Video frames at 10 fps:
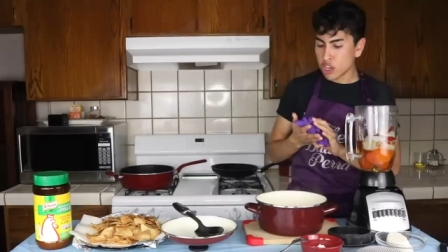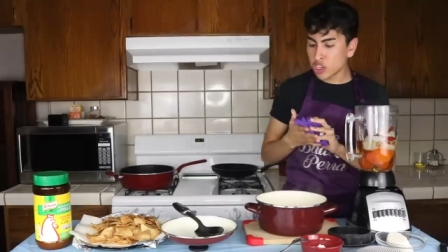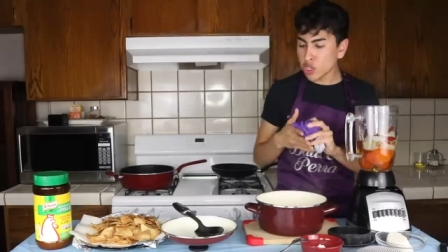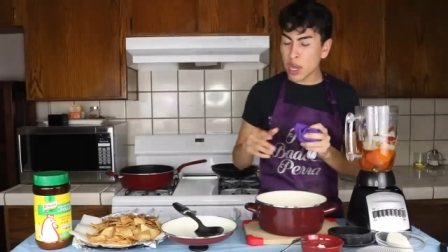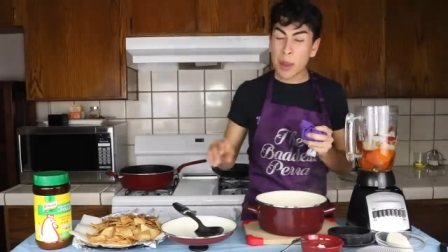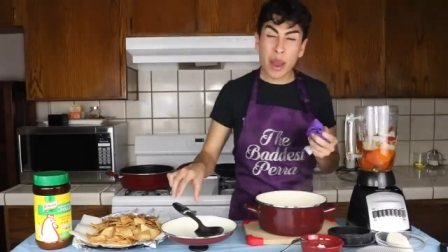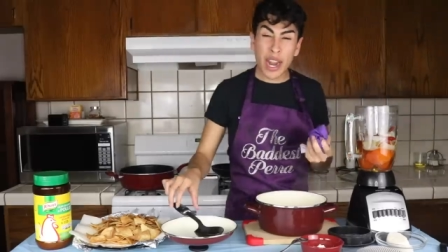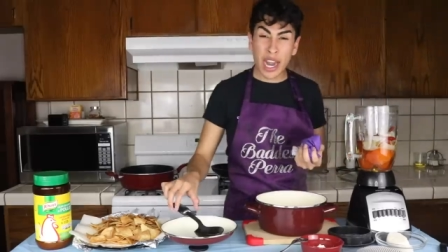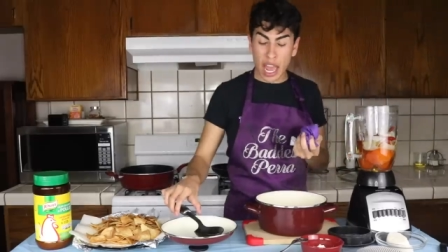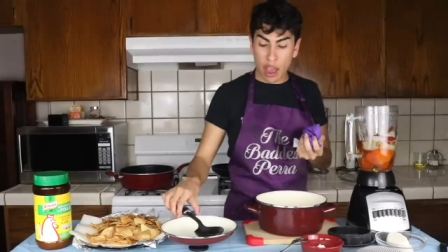You just wanna
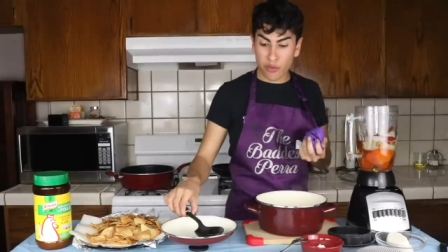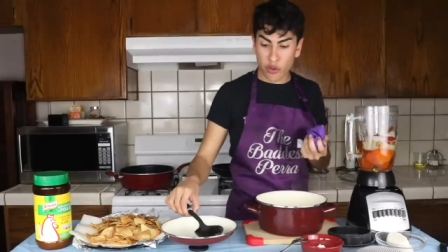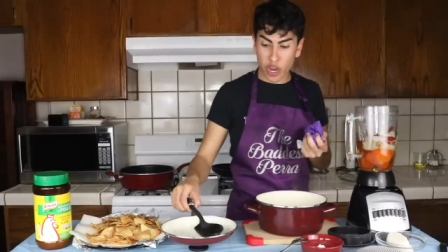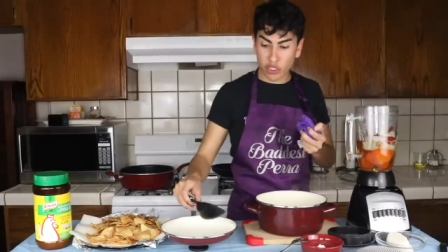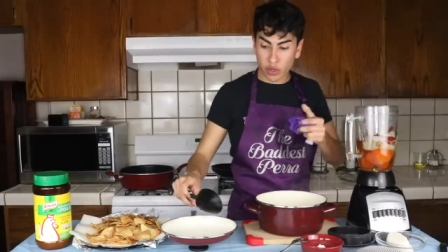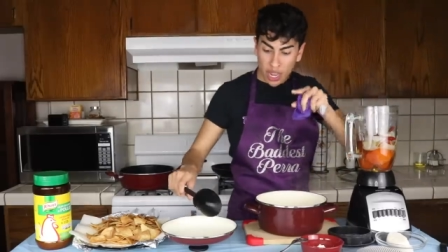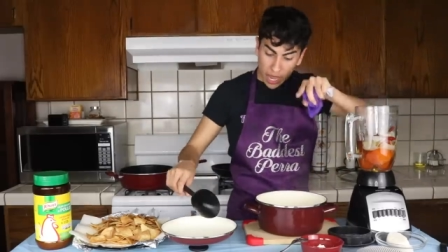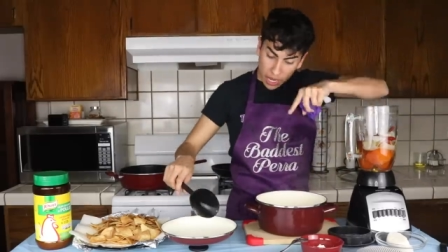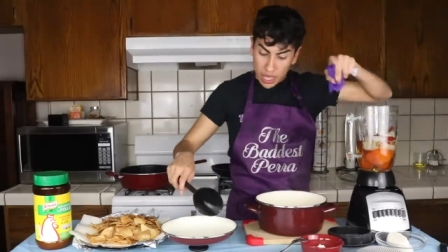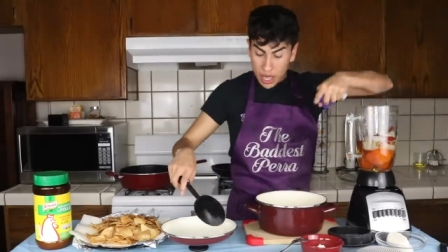put enough for it to
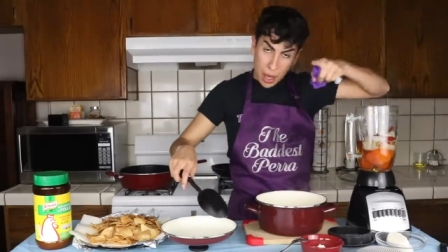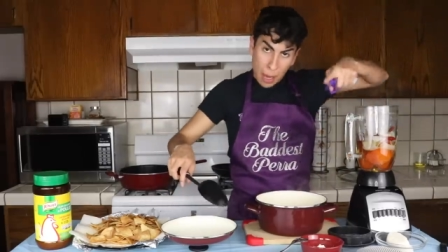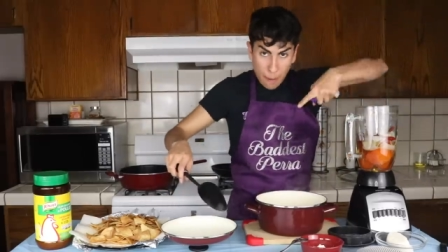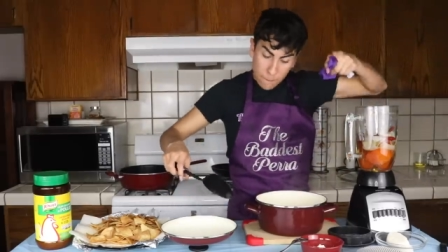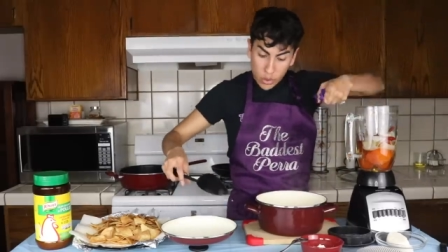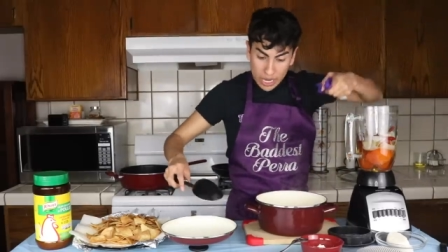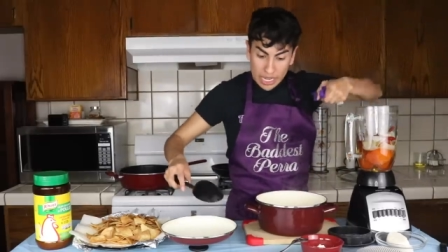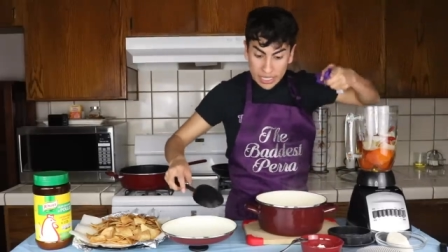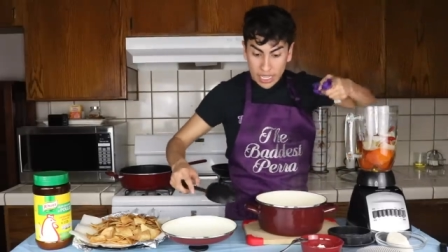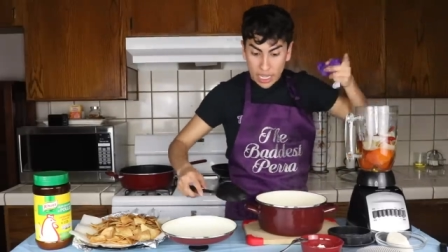like
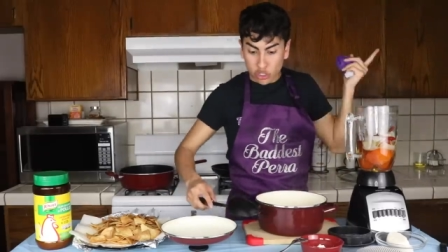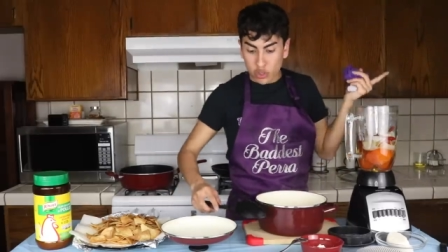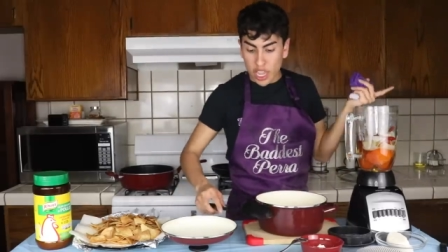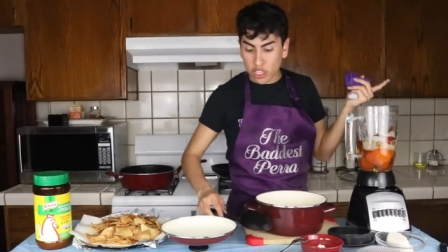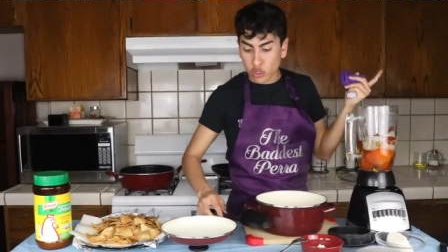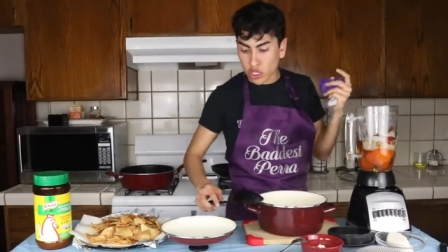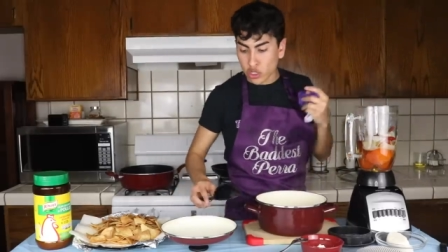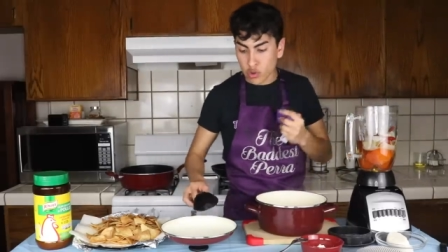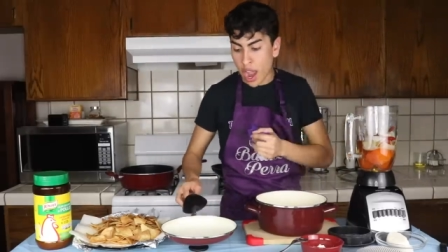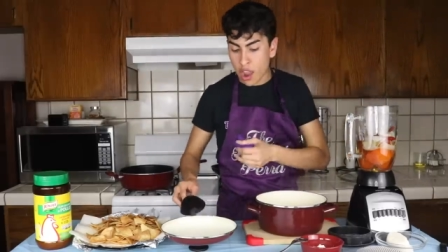molirse because you can't do it
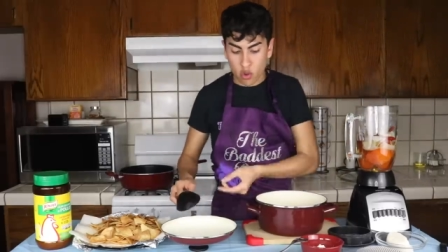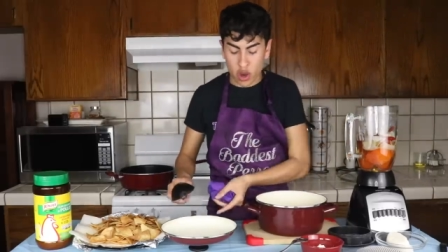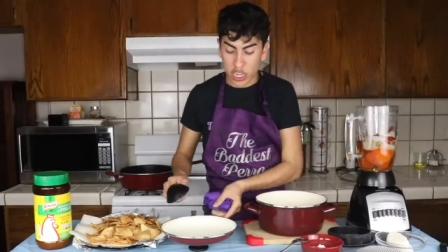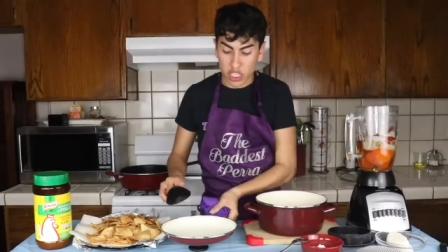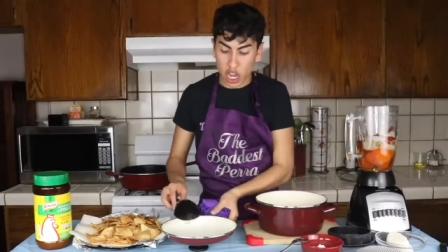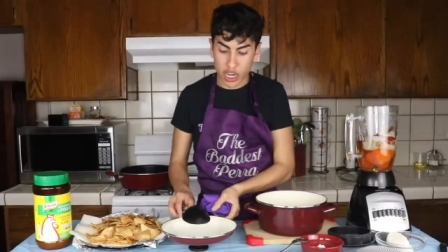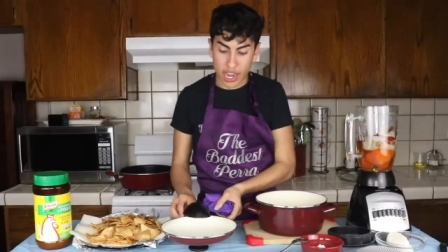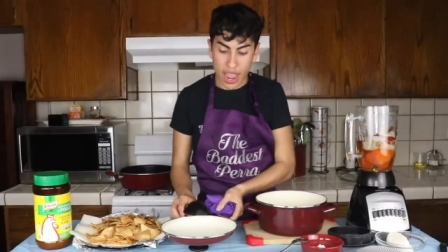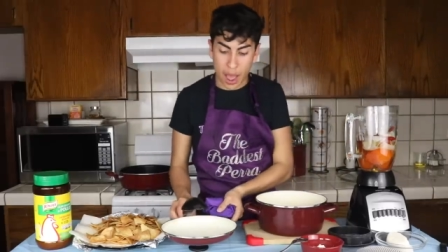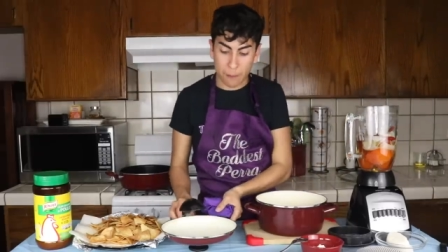dry or it's not
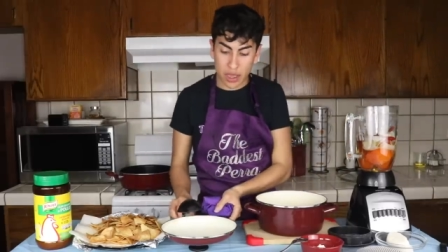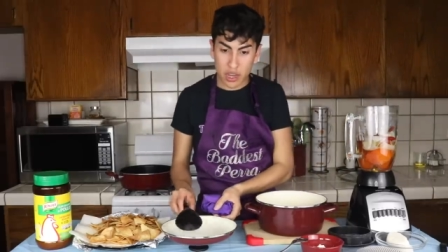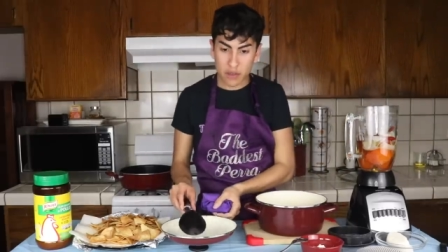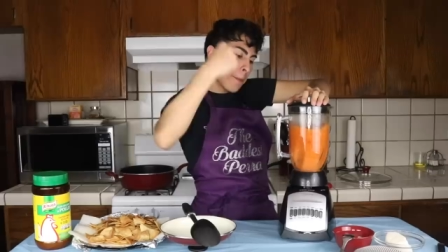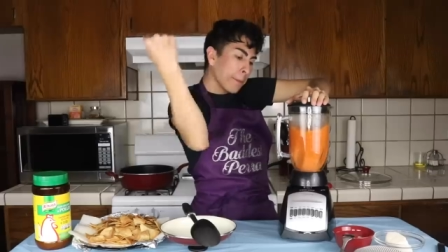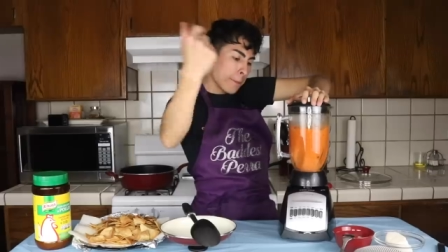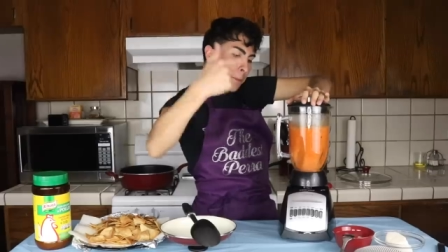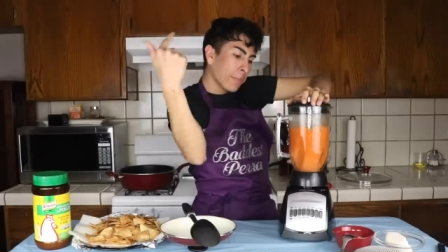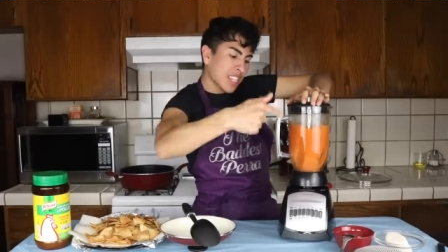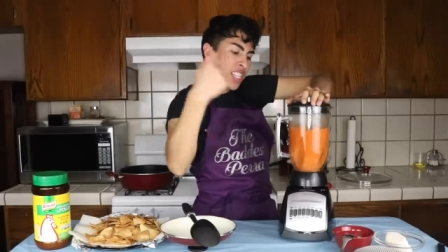gonna happen.
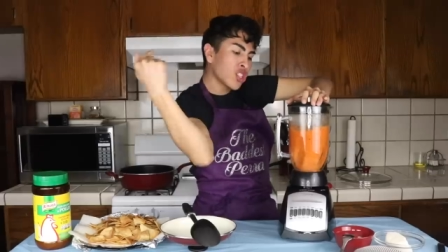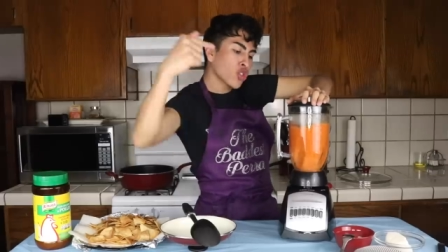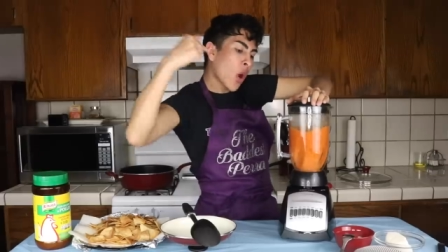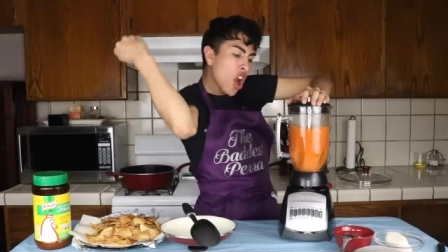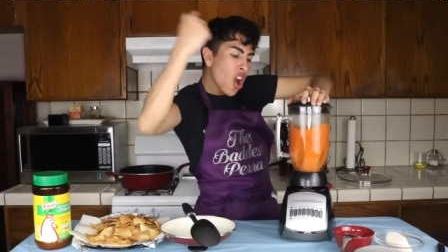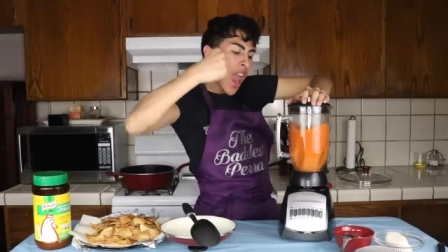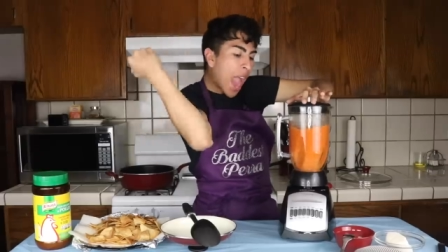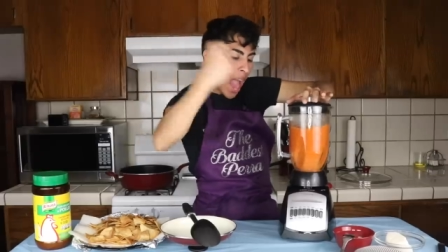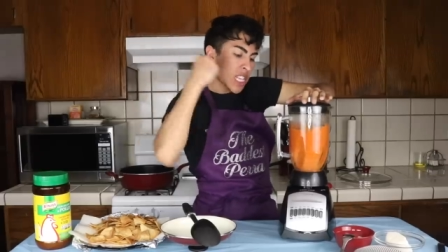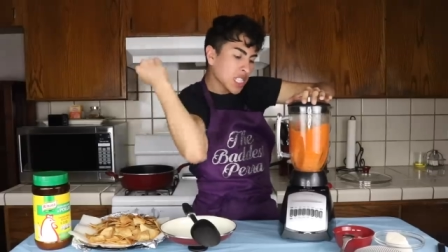Destroy her
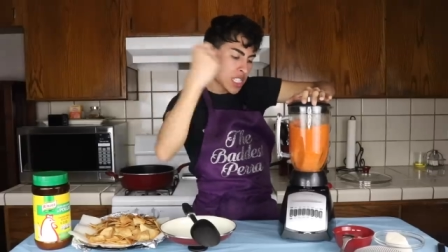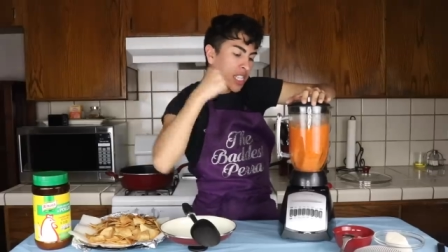ass.